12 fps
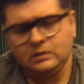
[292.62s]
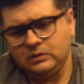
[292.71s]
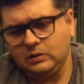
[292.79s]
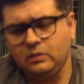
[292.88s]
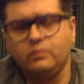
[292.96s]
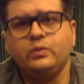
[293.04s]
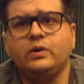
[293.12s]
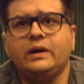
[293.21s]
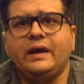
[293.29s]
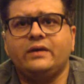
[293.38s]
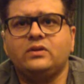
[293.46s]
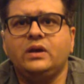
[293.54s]
You
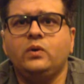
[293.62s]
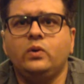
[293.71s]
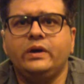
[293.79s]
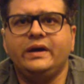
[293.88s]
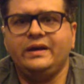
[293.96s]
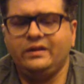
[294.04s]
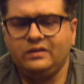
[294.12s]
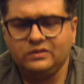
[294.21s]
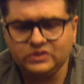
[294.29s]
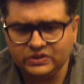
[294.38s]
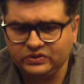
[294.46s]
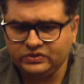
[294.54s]
can actually go ahead and
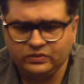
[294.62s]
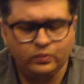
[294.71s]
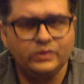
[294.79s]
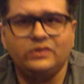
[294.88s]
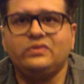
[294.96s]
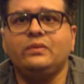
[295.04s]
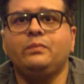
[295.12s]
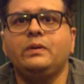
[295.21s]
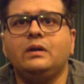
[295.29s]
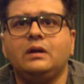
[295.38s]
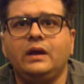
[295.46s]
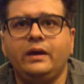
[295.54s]
just with a
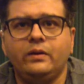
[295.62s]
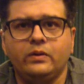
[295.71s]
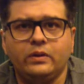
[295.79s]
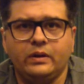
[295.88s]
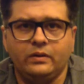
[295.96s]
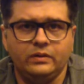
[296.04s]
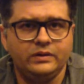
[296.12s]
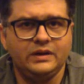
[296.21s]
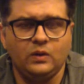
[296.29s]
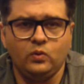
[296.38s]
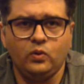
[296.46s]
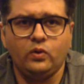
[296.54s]
simple click
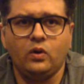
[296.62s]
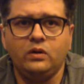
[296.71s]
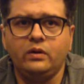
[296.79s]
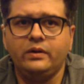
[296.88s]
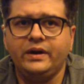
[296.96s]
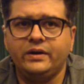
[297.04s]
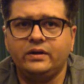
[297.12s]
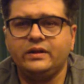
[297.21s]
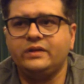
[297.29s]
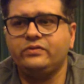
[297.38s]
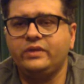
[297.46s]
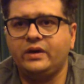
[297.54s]
download all your data
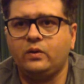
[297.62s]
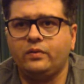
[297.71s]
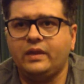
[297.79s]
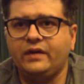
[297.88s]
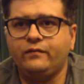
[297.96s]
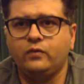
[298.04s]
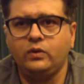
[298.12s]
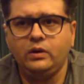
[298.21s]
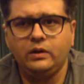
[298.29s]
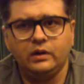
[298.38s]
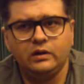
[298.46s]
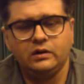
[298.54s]
that's there on that phone
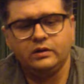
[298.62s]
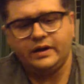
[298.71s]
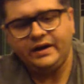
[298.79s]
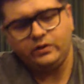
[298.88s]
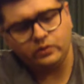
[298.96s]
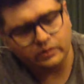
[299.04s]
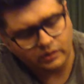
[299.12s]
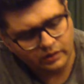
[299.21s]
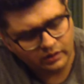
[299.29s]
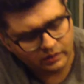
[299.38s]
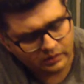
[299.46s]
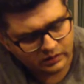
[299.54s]
right to your
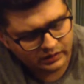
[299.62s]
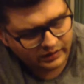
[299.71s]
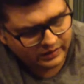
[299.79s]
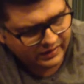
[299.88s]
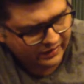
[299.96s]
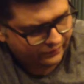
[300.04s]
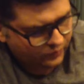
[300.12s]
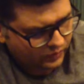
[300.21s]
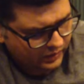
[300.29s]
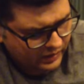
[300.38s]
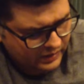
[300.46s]
iPhone.